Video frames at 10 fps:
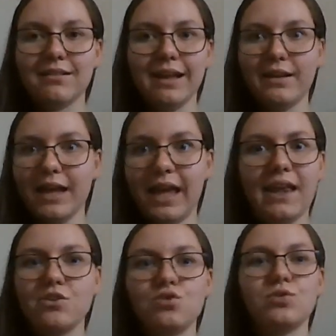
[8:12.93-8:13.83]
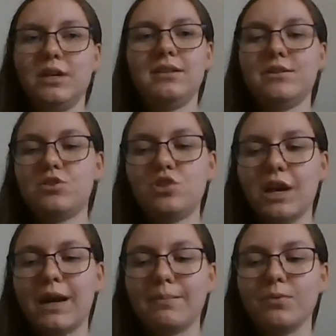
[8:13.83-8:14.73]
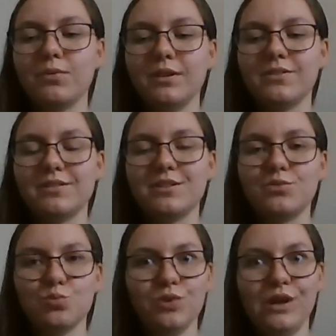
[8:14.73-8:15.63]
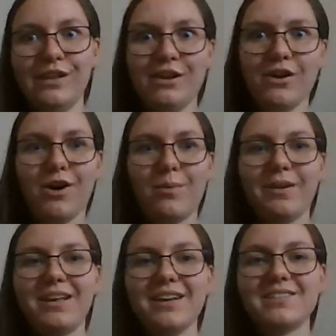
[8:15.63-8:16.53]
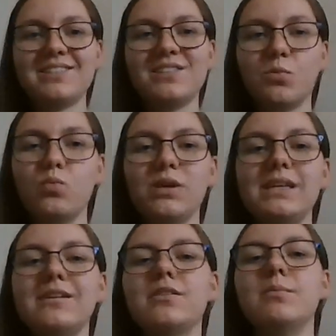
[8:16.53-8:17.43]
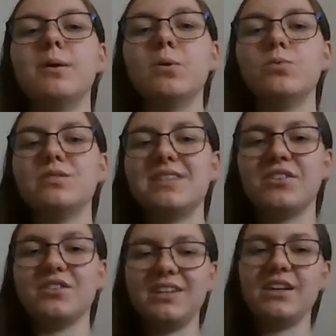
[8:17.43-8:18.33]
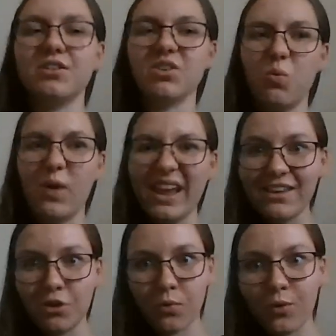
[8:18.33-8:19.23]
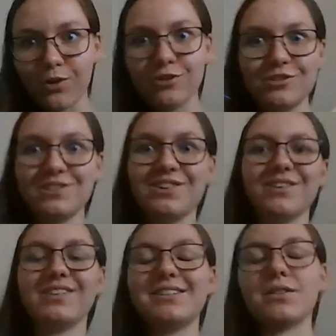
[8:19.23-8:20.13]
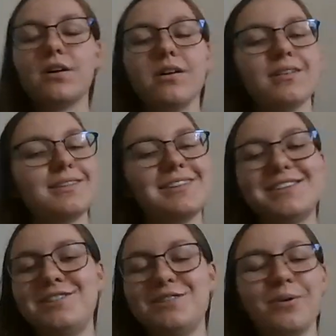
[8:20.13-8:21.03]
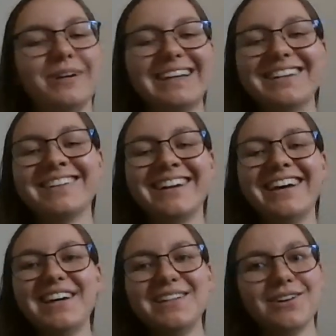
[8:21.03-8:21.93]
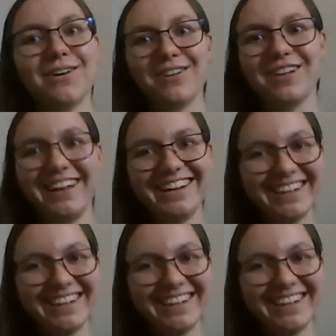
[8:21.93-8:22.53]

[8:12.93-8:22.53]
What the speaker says: like, entering this chapel, there's this really ominous, "We, the bones that are here, await yours" on the, oh, so neat. Oh,